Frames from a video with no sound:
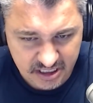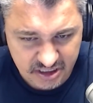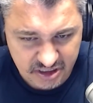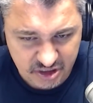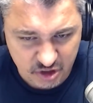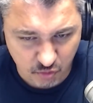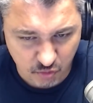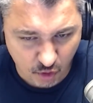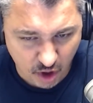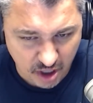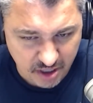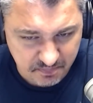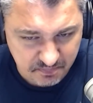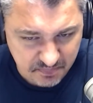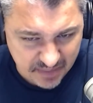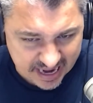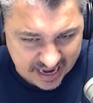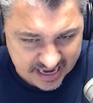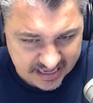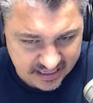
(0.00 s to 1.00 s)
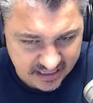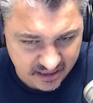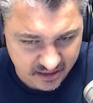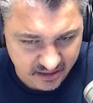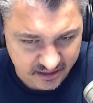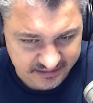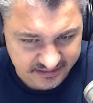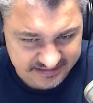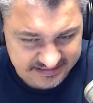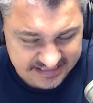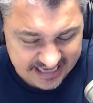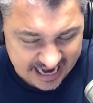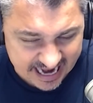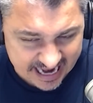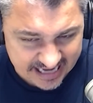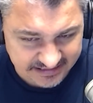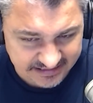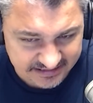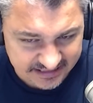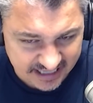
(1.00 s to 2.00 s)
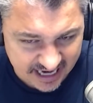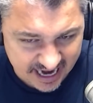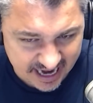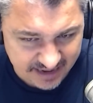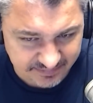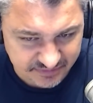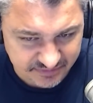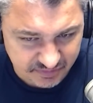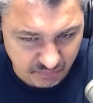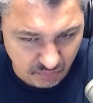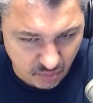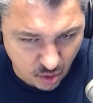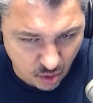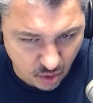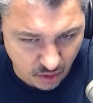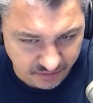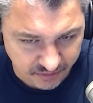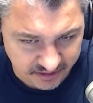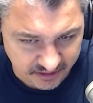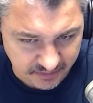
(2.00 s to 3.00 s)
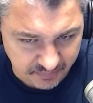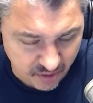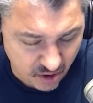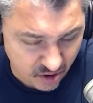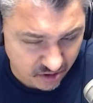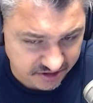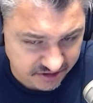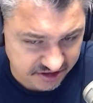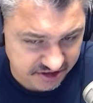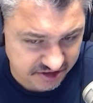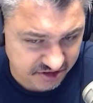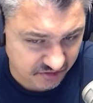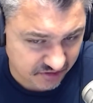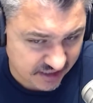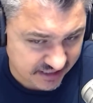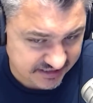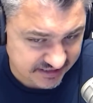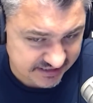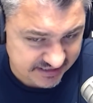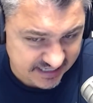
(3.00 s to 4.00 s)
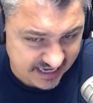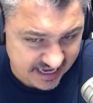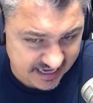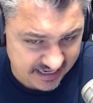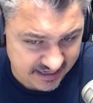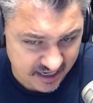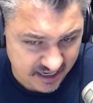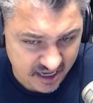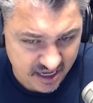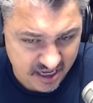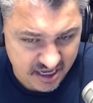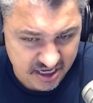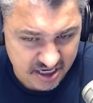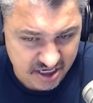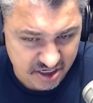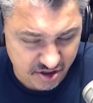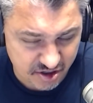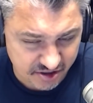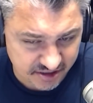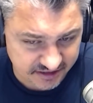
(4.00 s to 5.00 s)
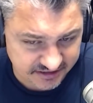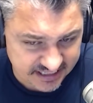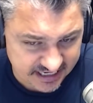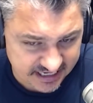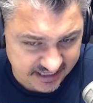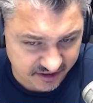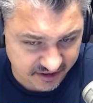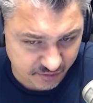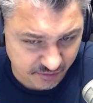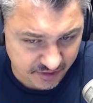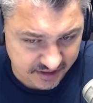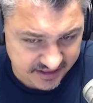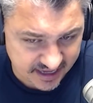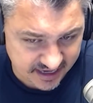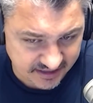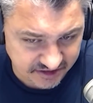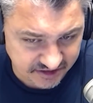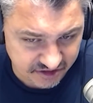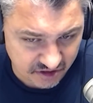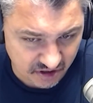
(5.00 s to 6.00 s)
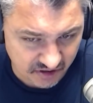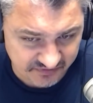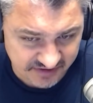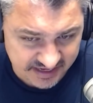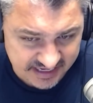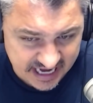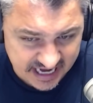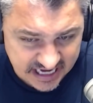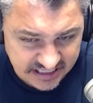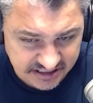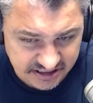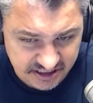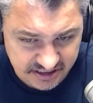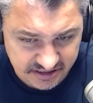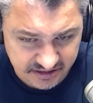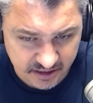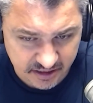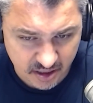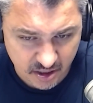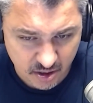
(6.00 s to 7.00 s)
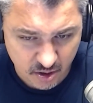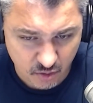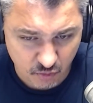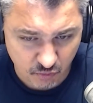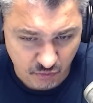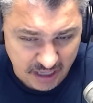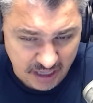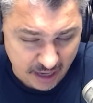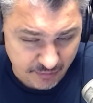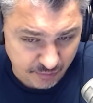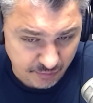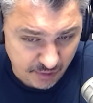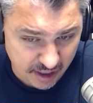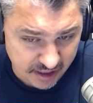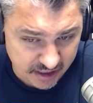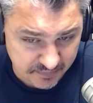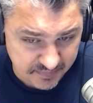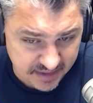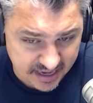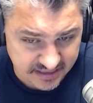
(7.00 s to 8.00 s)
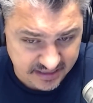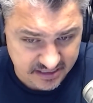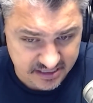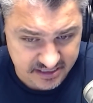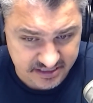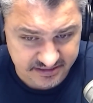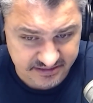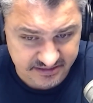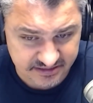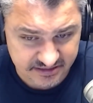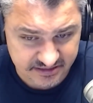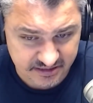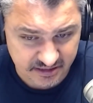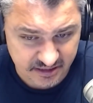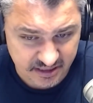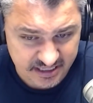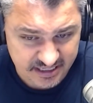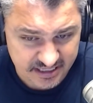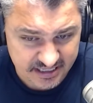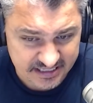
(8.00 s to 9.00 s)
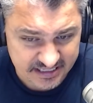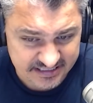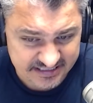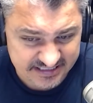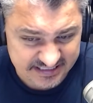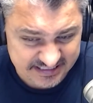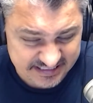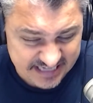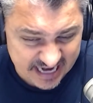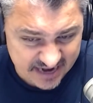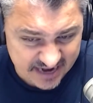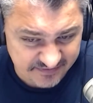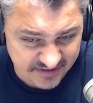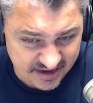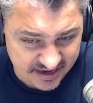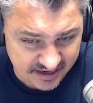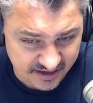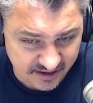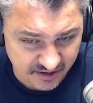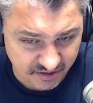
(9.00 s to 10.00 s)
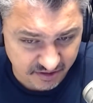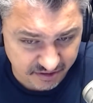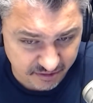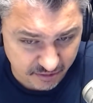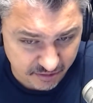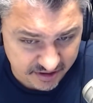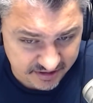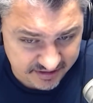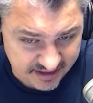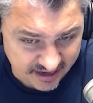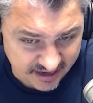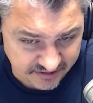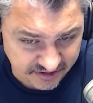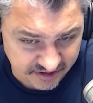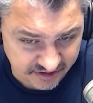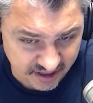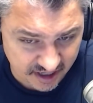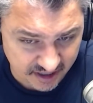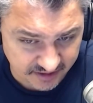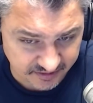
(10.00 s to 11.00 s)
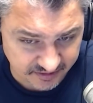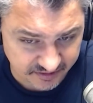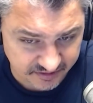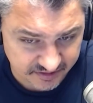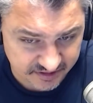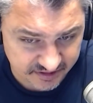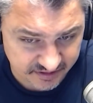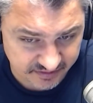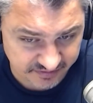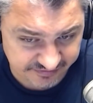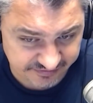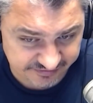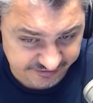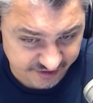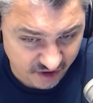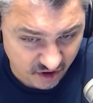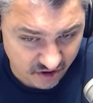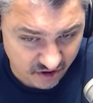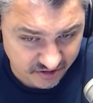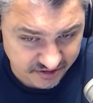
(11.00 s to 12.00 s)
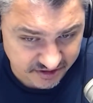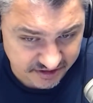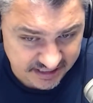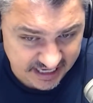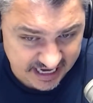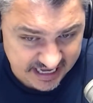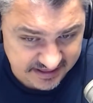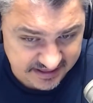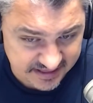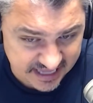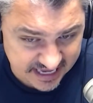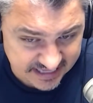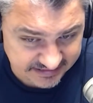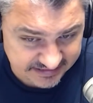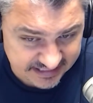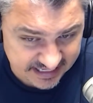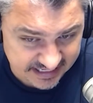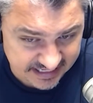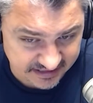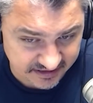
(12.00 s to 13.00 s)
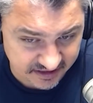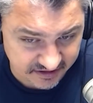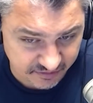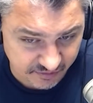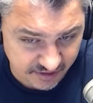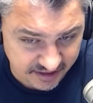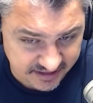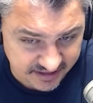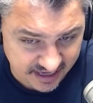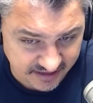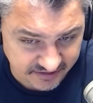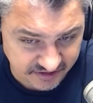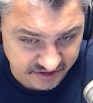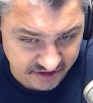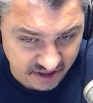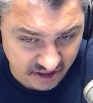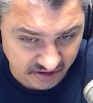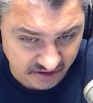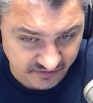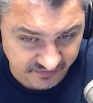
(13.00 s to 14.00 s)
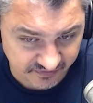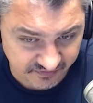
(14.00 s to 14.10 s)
You want to make 10 times more than the purchase. So let's say you're going to take a $3,000 vacation. What I would recommend is saving $30,000 first and then taking the $3,000